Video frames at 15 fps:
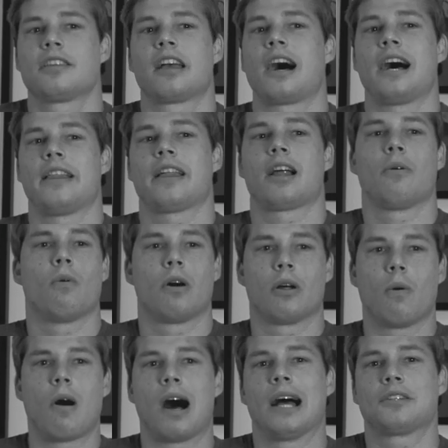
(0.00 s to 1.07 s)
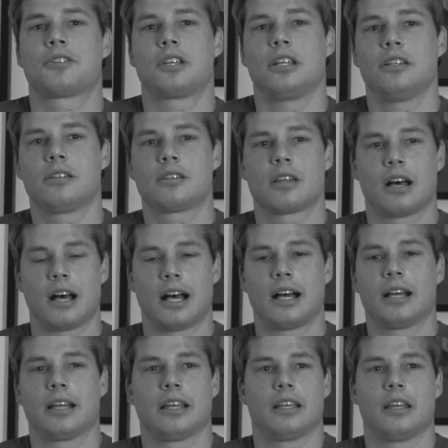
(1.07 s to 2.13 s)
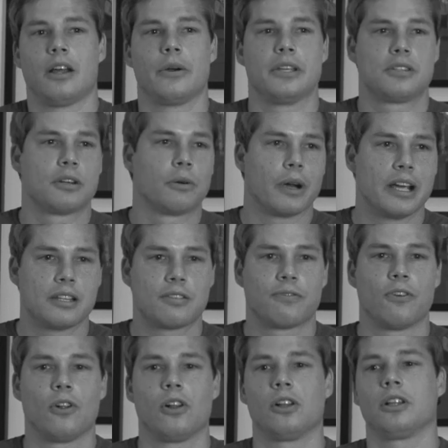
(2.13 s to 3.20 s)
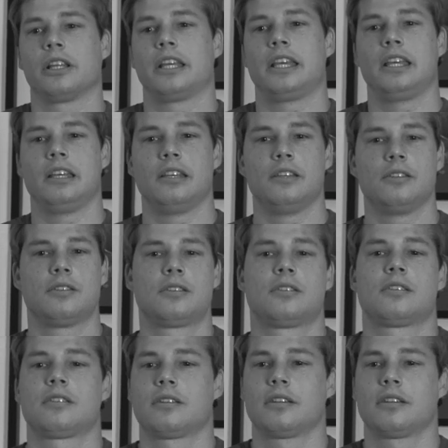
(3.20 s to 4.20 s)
the guy that I want to watch. He's, you know, he's graceful. He's